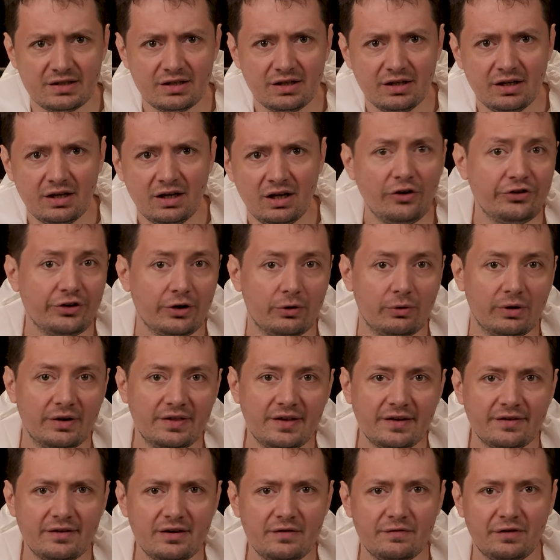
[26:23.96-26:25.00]
Also, it
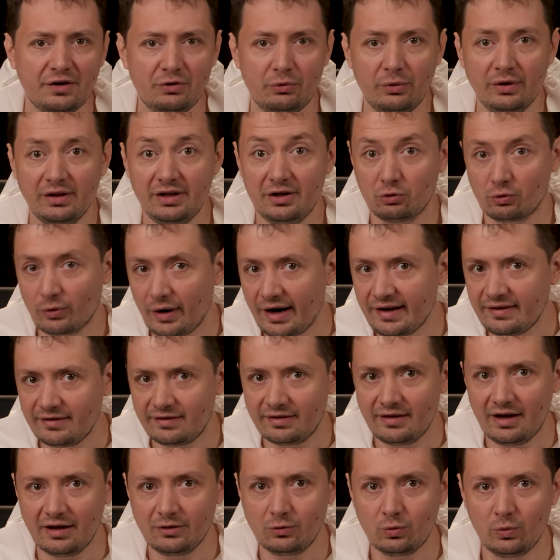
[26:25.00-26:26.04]
doesn't even really write
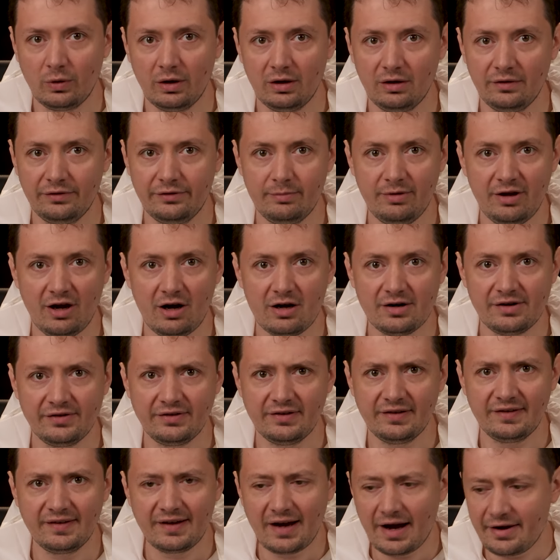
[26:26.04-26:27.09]
that well, to be honest.
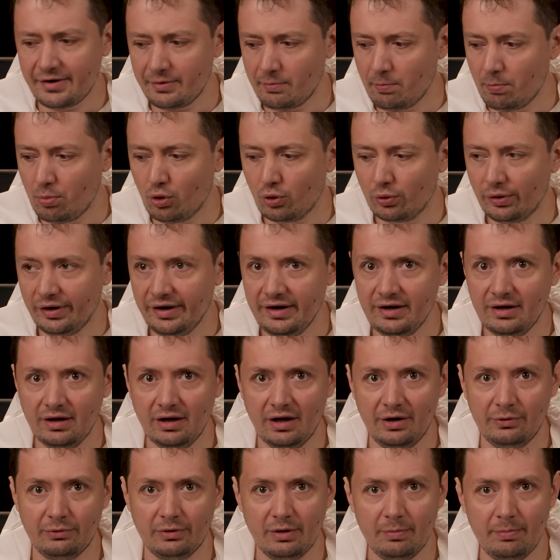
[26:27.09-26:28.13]
It's kind of boring
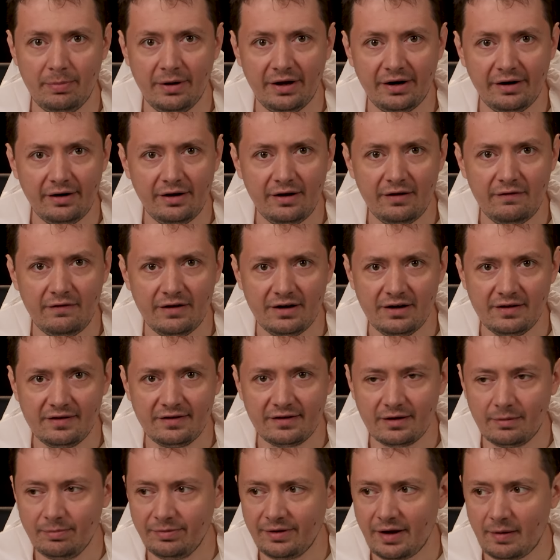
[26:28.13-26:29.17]
and repetitive, and it
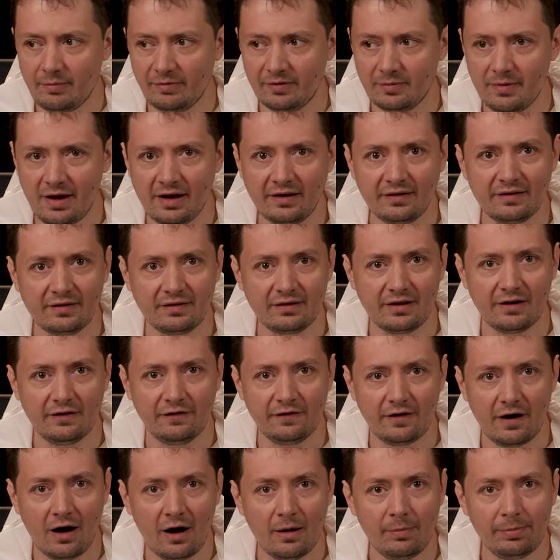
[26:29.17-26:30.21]
sometimes makes stuff
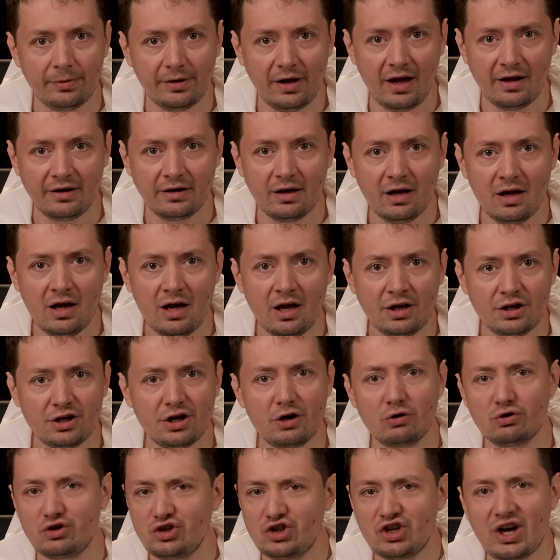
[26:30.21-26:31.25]
up. And, you
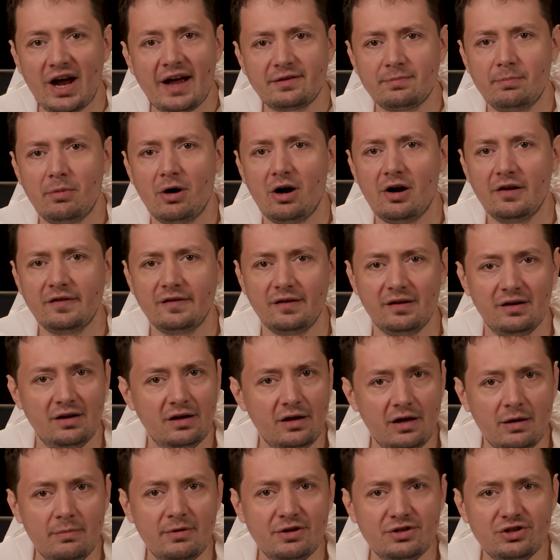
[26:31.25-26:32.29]
know, chatbots and
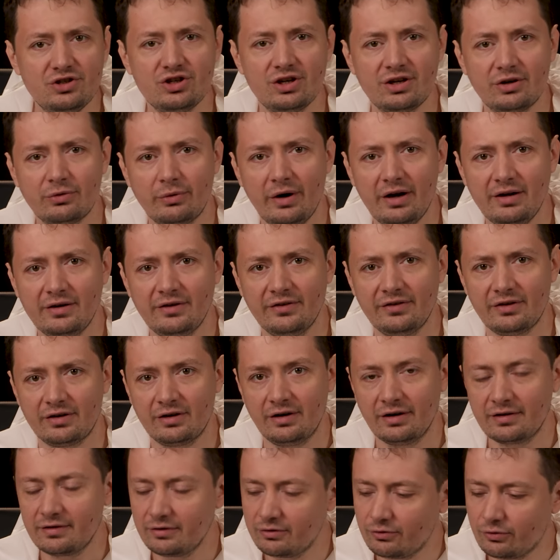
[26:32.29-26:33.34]
image generators are
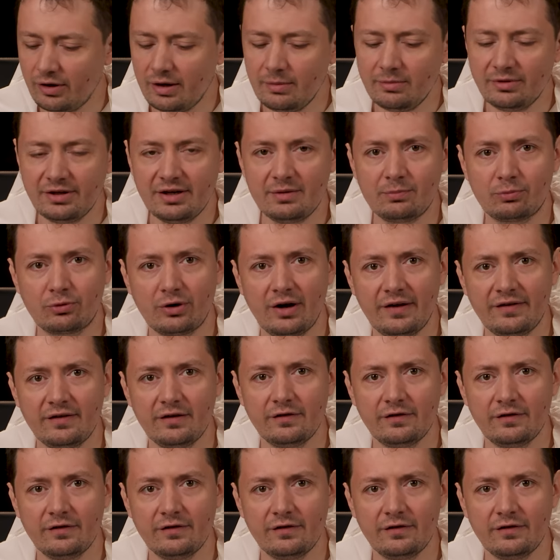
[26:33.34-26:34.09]
extremely impressive,